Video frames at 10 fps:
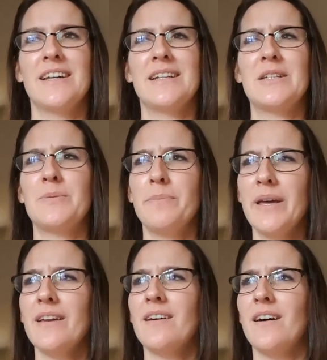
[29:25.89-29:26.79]
in this
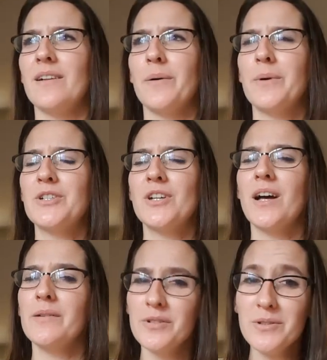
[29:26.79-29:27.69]
pink color, which
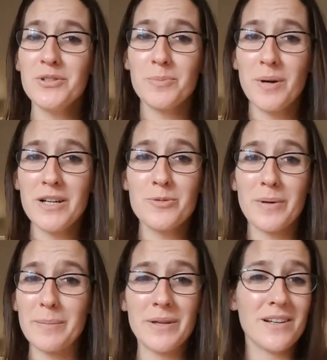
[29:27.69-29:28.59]
I was a little surprised
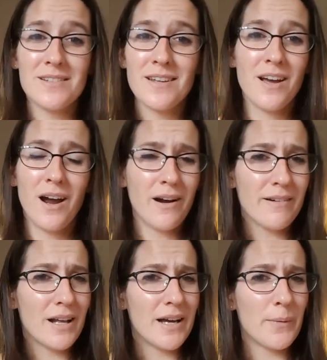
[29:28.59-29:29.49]
by because
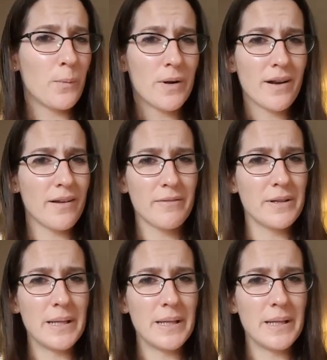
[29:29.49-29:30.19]
her and I, we're not